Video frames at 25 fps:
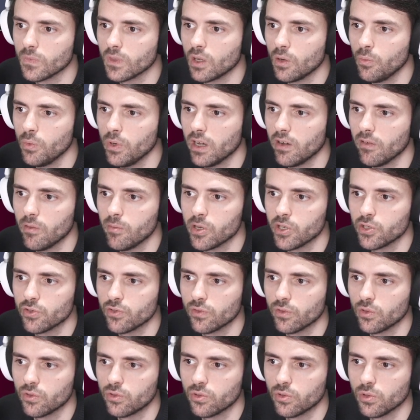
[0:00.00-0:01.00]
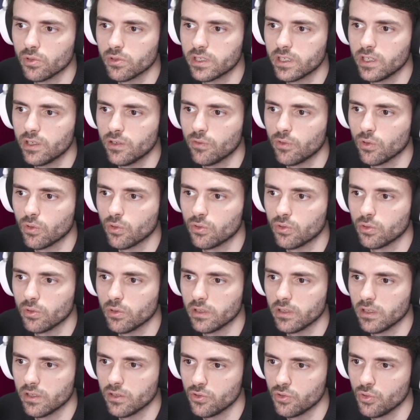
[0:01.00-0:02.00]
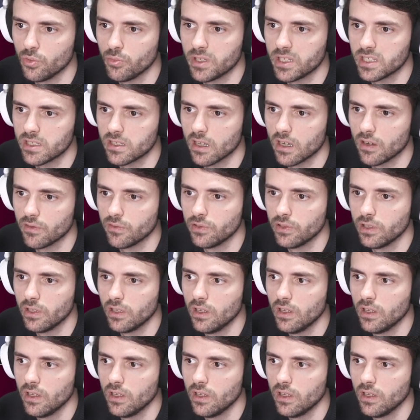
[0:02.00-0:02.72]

We have a bunch of controls here for controlling the zoom and stuff.